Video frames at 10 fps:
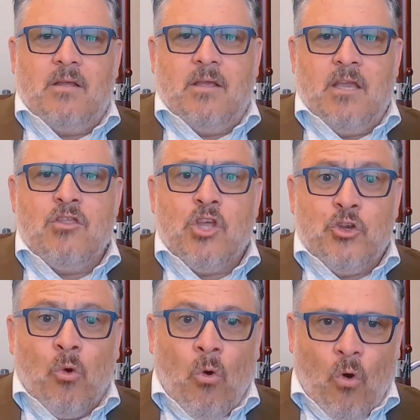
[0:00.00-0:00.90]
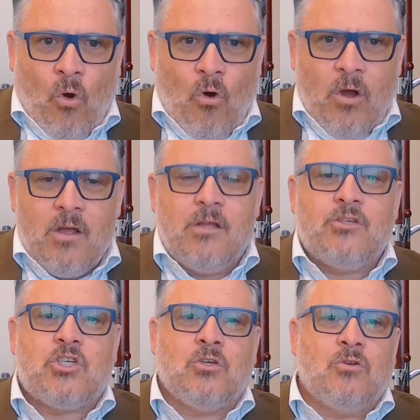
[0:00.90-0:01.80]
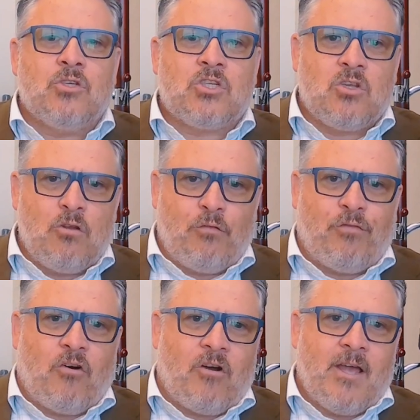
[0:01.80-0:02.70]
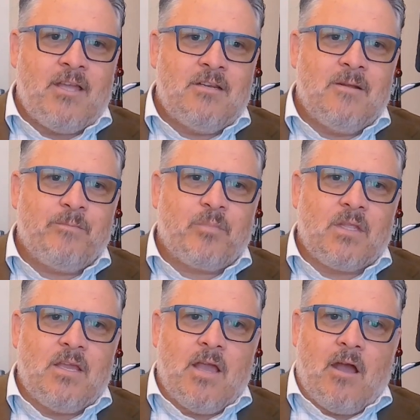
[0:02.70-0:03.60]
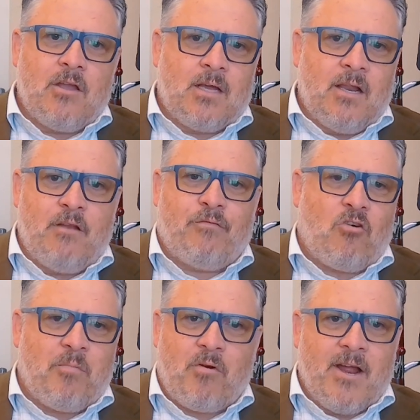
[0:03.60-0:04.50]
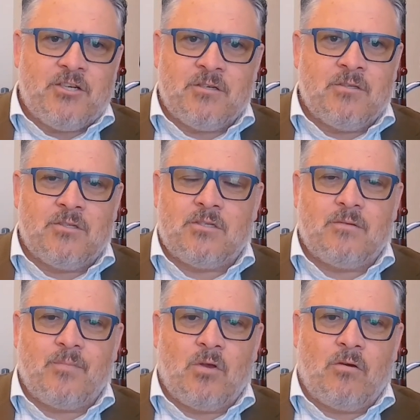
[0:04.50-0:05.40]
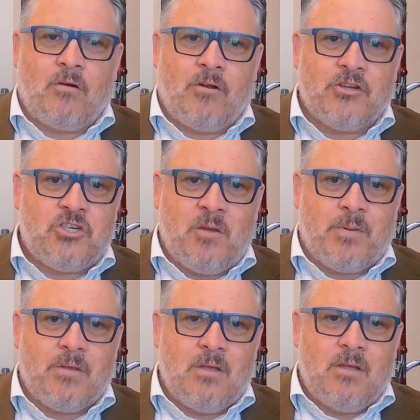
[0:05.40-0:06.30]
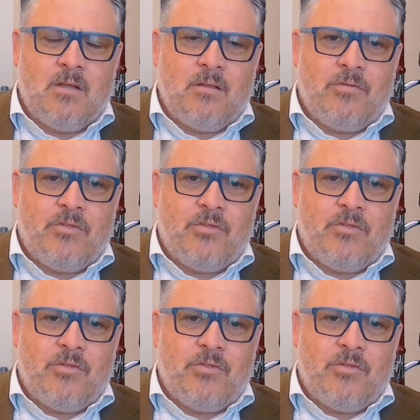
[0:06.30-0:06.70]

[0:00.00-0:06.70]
in the door to certified, cleared for operations on a ship. To